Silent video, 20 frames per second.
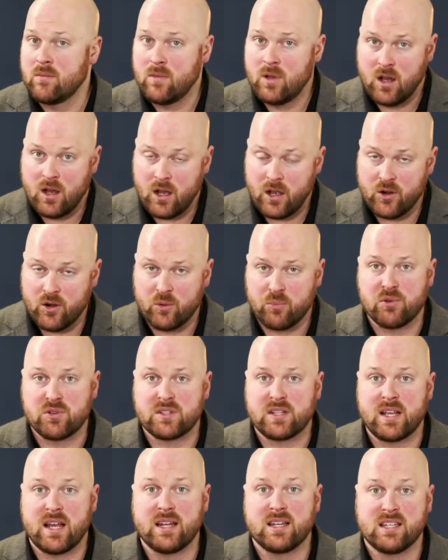
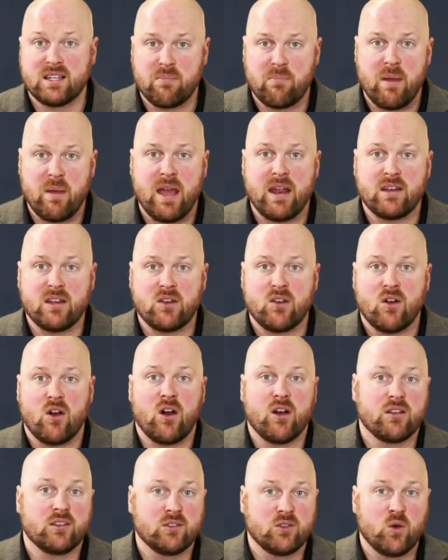100% dependent
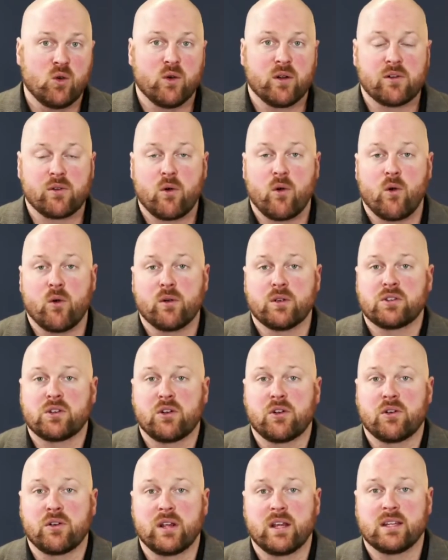on a lawyer or
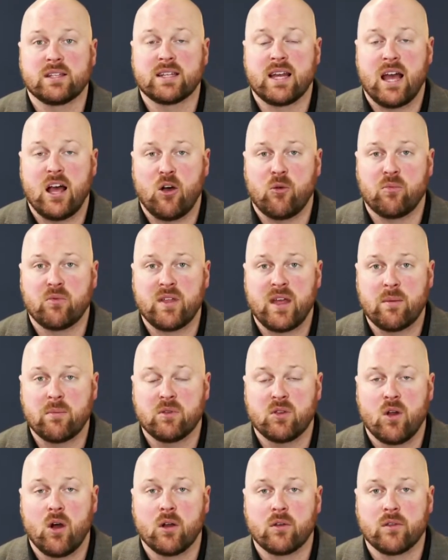attorney to help them
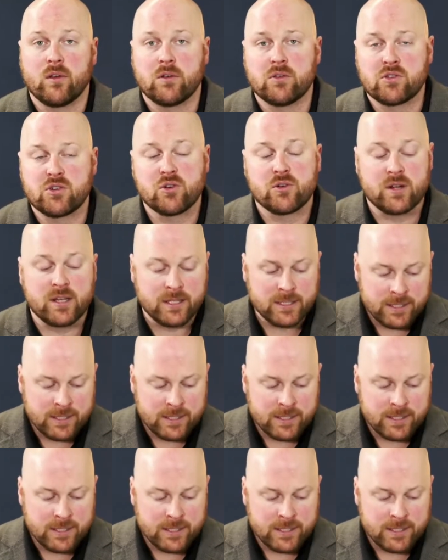along their journey.